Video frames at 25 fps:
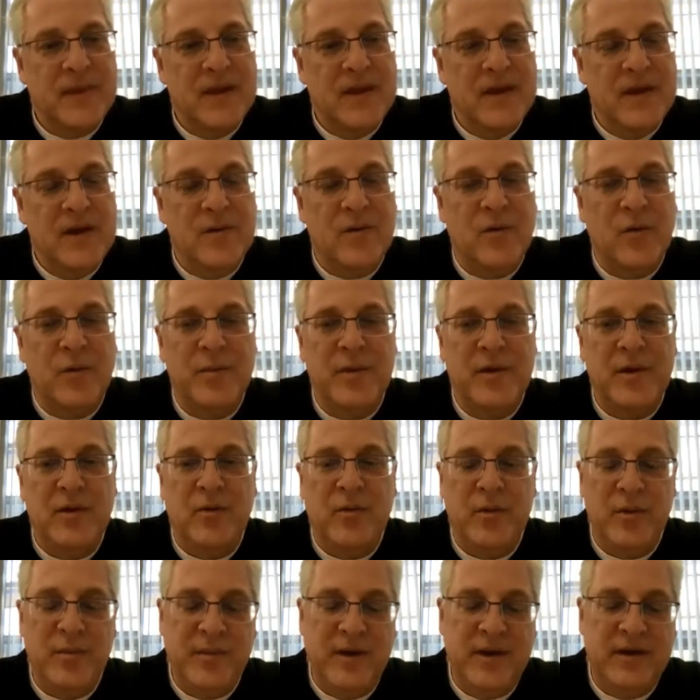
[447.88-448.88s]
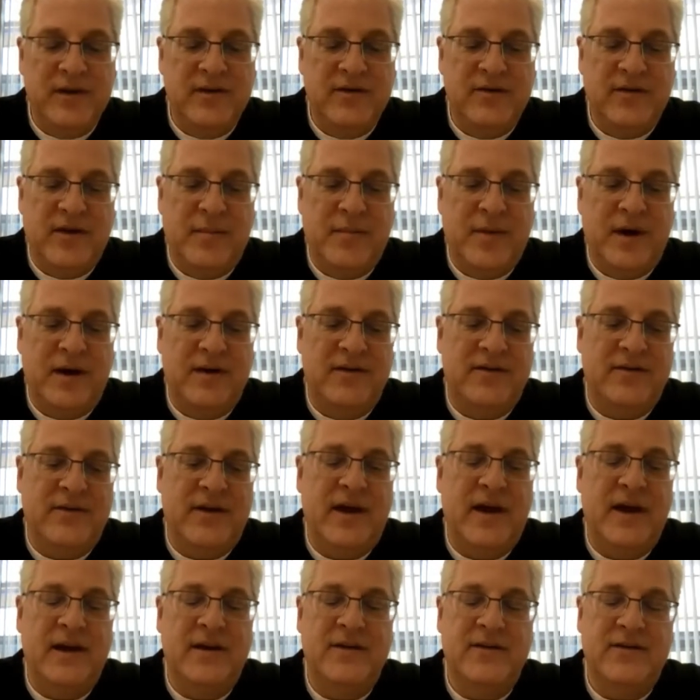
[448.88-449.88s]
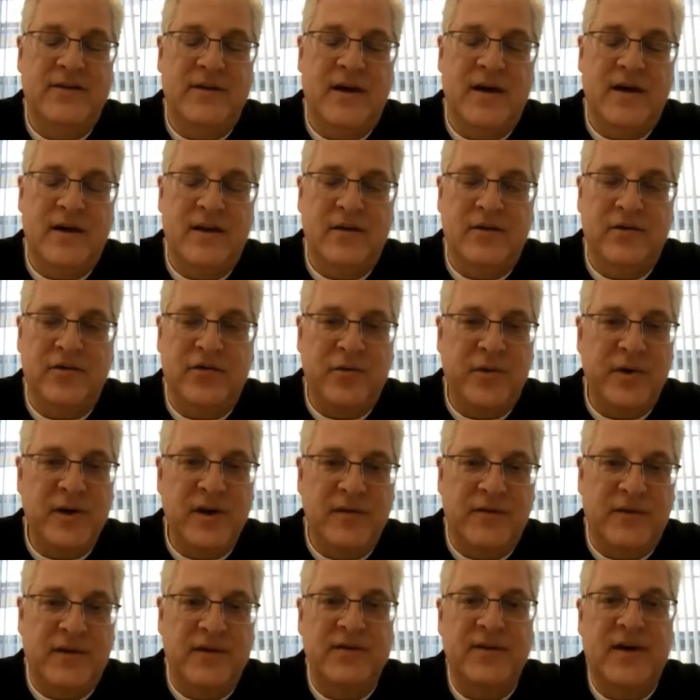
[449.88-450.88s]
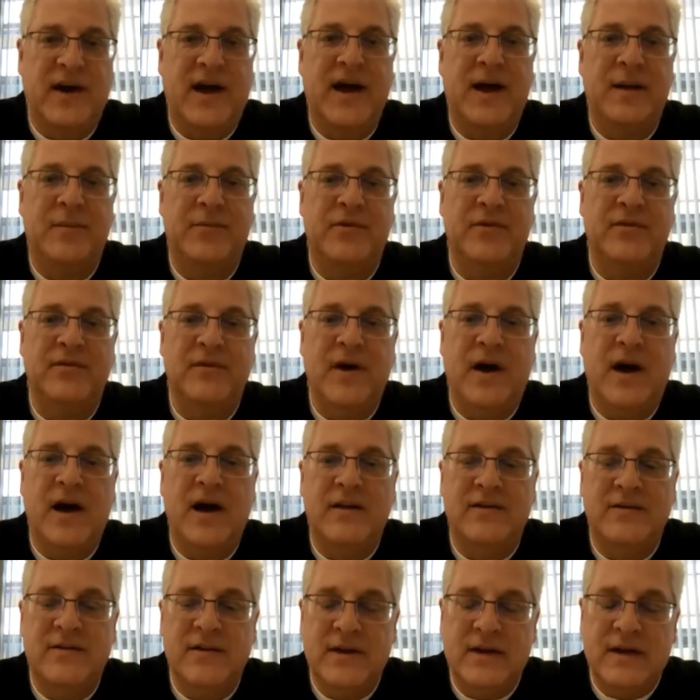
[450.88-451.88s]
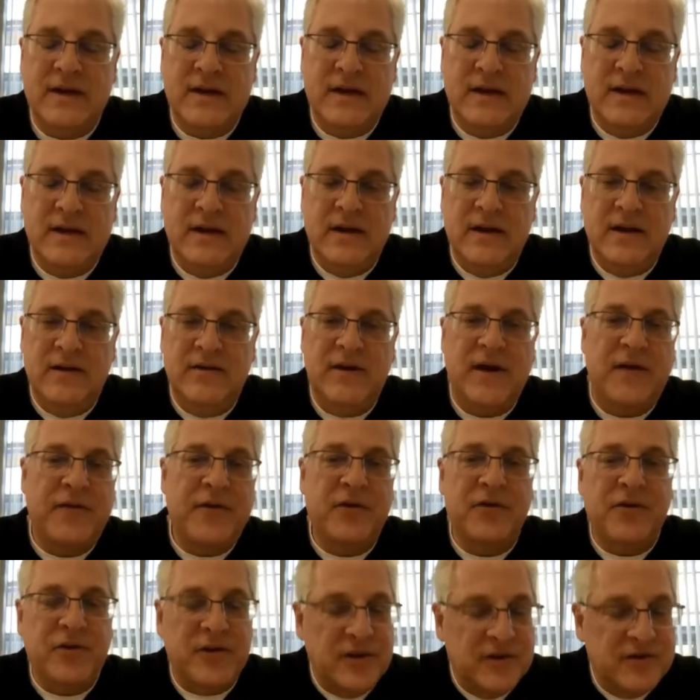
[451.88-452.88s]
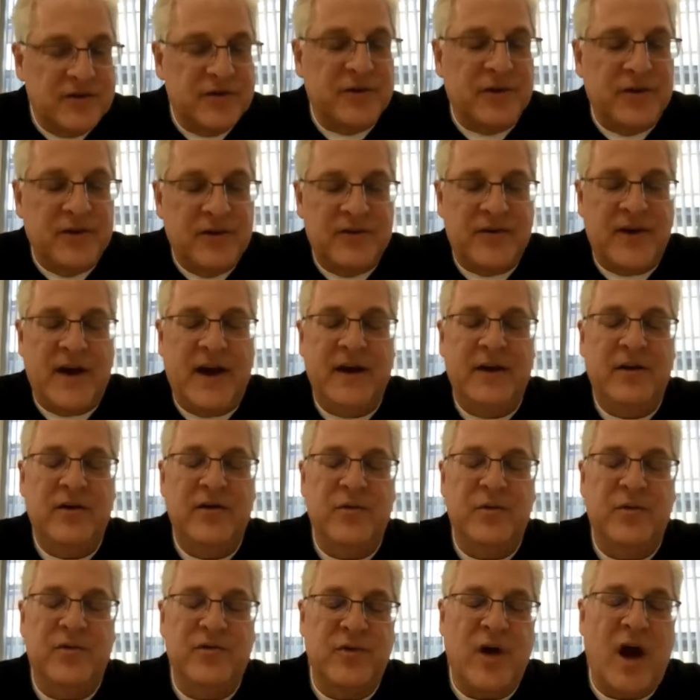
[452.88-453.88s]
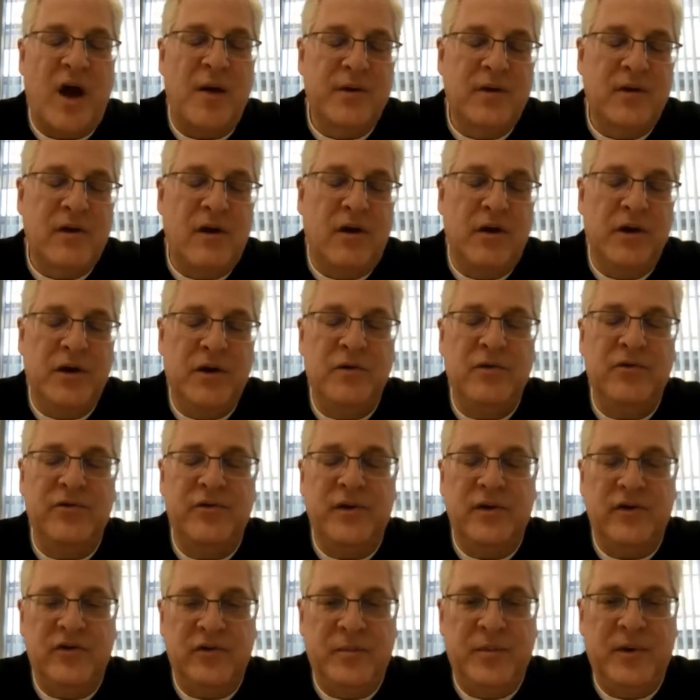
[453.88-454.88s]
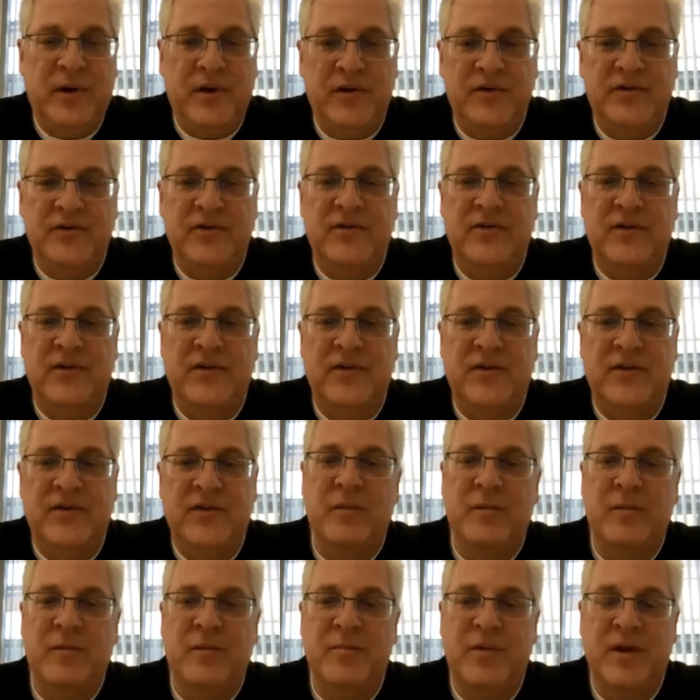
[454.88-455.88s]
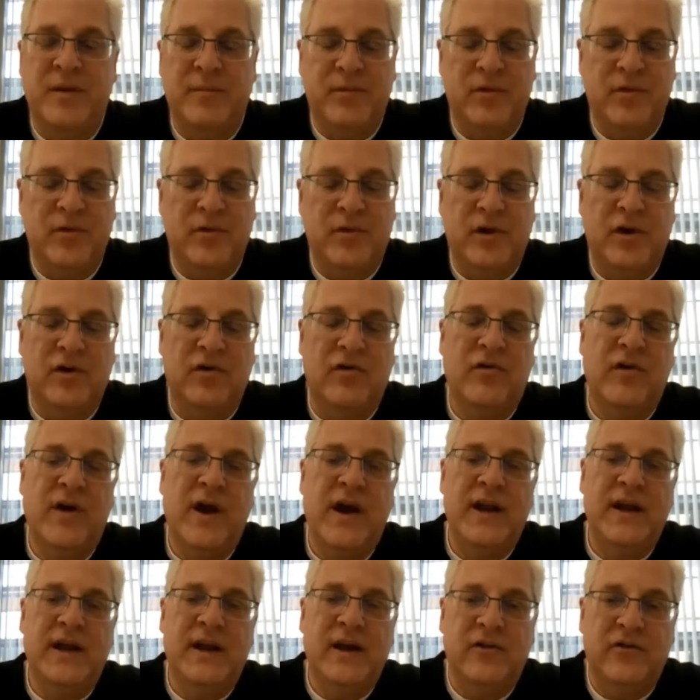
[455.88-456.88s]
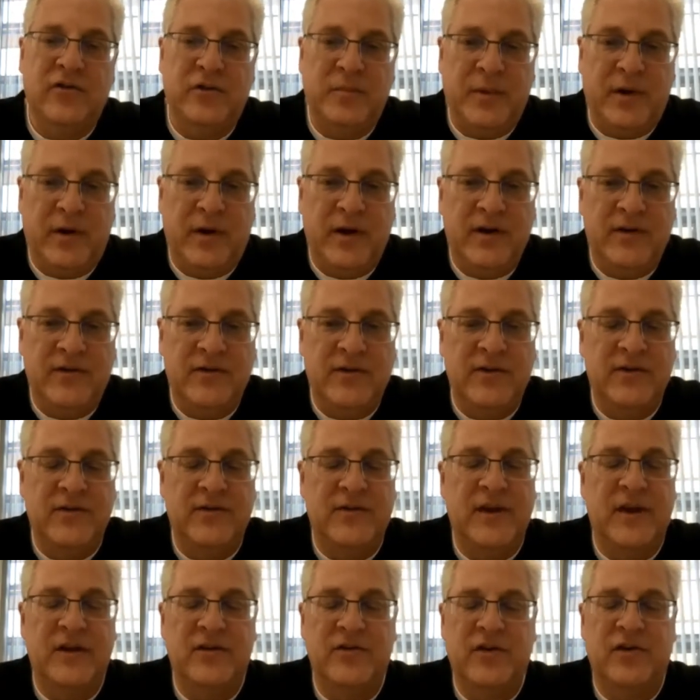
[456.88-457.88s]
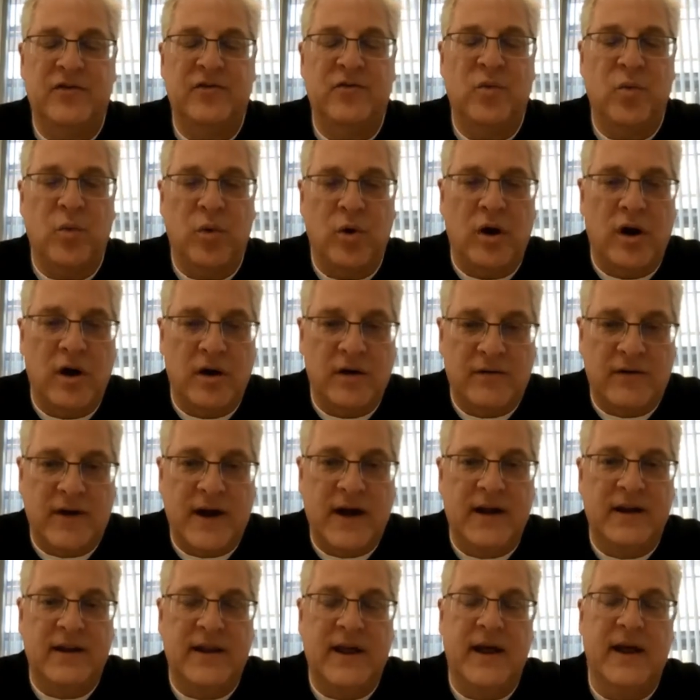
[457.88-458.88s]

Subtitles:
What we mean by design is there's three different types. You got the traditional designers, which I would call user experience design. Those are the people who are creating experiences that just work, right?